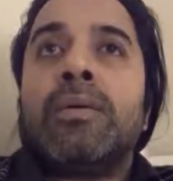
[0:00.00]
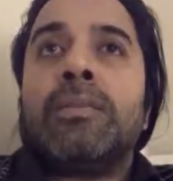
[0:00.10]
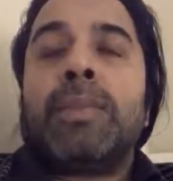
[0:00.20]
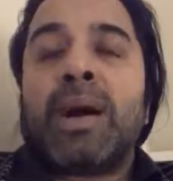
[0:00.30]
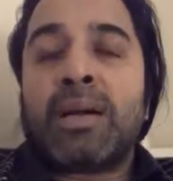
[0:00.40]

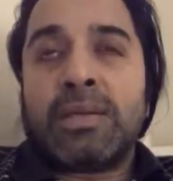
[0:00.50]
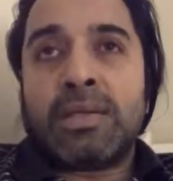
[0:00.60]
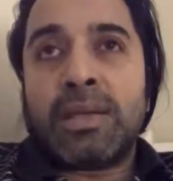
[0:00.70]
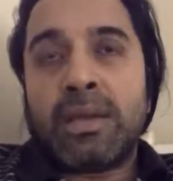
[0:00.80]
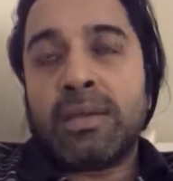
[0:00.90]

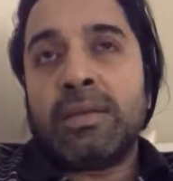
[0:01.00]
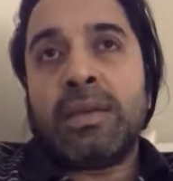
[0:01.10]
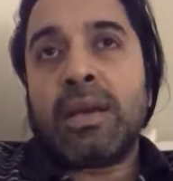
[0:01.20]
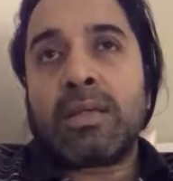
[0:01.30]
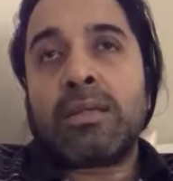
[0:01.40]
Pakistan
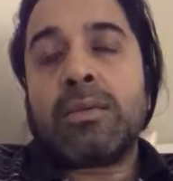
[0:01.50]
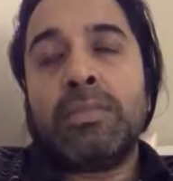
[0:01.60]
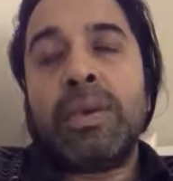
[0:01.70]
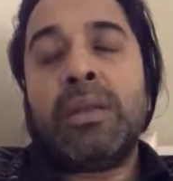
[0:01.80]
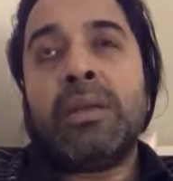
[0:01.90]
has
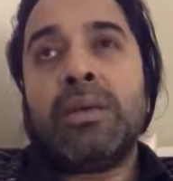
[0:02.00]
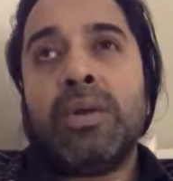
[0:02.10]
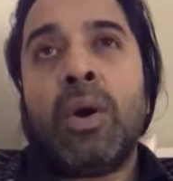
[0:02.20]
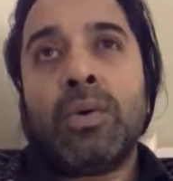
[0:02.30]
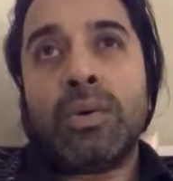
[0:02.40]
been
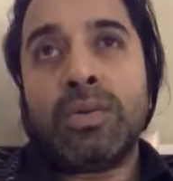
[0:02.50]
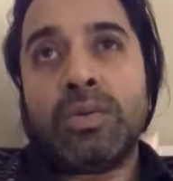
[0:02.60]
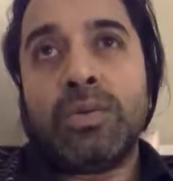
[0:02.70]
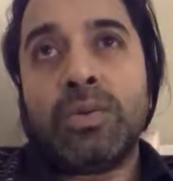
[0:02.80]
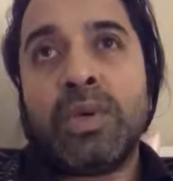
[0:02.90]
known
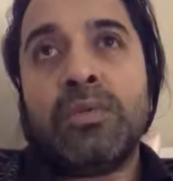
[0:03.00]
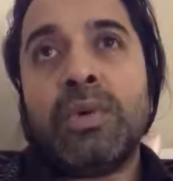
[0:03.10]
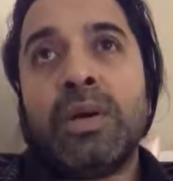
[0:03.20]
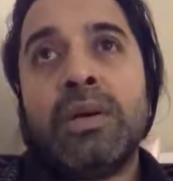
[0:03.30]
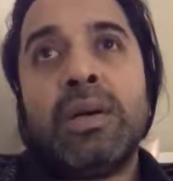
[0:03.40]
to give
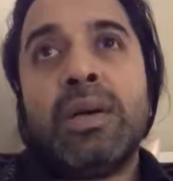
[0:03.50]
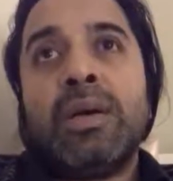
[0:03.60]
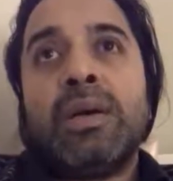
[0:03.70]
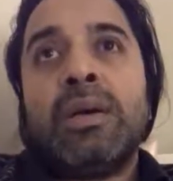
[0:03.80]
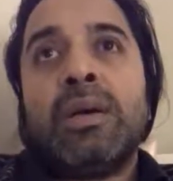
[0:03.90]
a
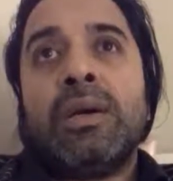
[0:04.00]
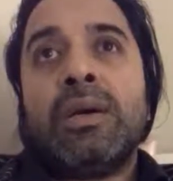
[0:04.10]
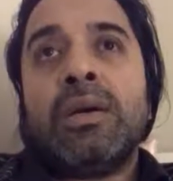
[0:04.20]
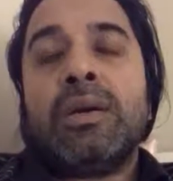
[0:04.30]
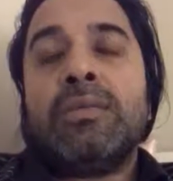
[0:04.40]

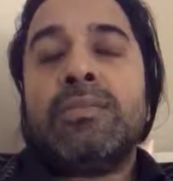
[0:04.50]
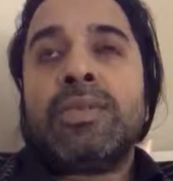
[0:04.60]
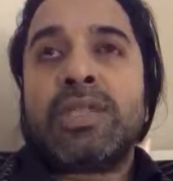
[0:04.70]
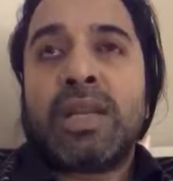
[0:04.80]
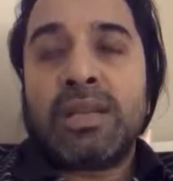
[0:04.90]

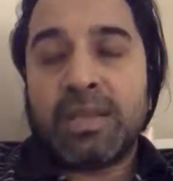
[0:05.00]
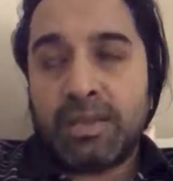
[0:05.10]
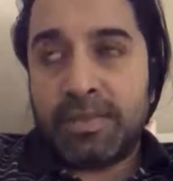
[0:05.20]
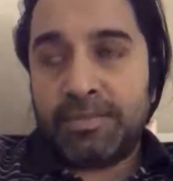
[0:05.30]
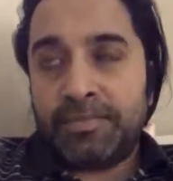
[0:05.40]
shelter
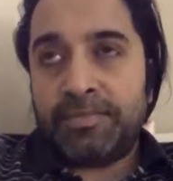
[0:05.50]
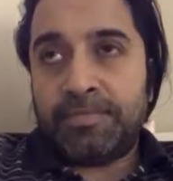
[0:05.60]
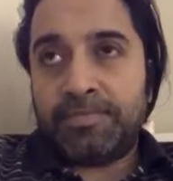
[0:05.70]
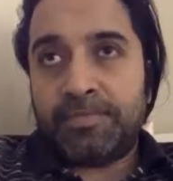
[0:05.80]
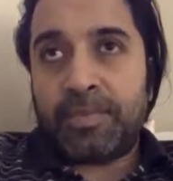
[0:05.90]

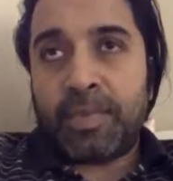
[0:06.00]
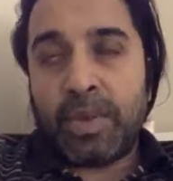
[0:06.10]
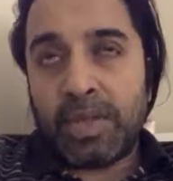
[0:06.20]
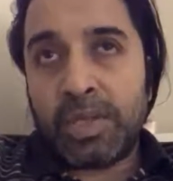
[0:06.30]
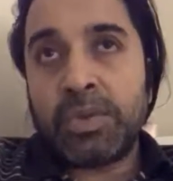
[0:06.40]

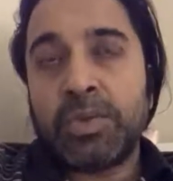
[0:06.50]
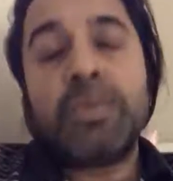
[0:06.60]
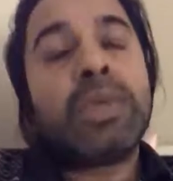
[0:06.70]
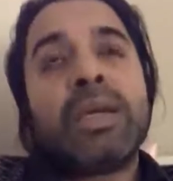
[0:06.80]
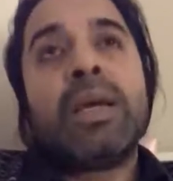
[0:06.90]
to
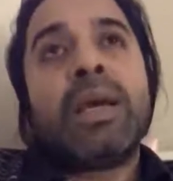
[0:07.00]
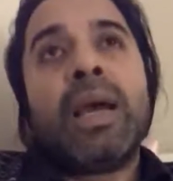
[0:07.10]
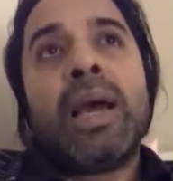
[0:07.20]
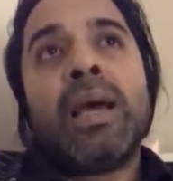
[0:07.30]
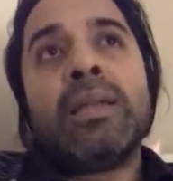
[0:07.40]

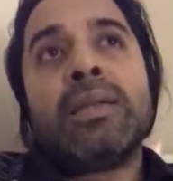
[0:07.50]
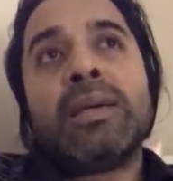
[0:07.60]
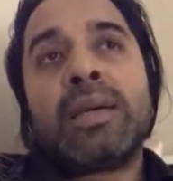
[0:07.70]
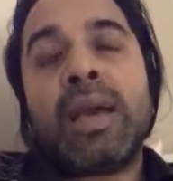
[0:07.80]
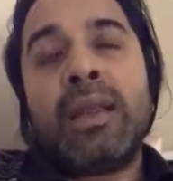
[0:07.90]

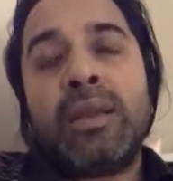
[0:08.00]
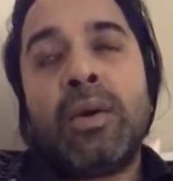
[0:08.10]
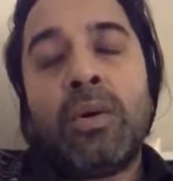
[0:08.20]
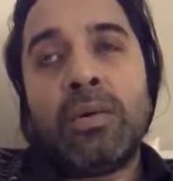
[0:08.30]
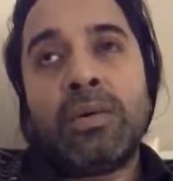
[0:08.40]
and carry
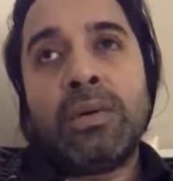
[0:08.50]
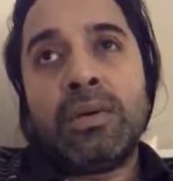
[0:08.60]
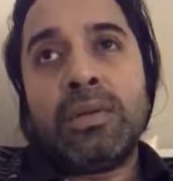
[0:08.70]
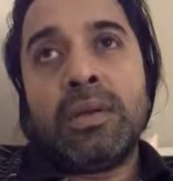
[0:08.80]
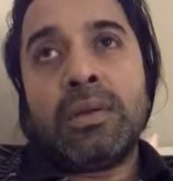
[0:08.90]
on
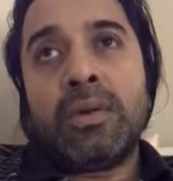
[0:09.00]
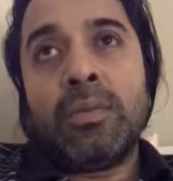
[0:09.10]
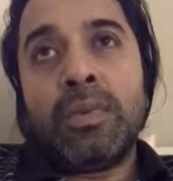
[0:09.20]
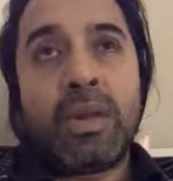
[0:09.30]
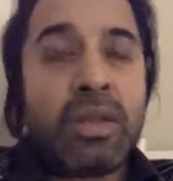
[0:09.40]
their
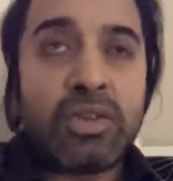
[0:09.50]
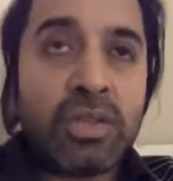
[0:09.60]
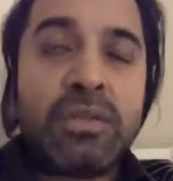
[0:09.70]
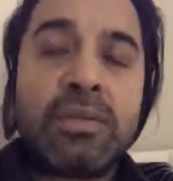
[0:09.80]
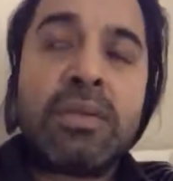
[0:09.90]
operation,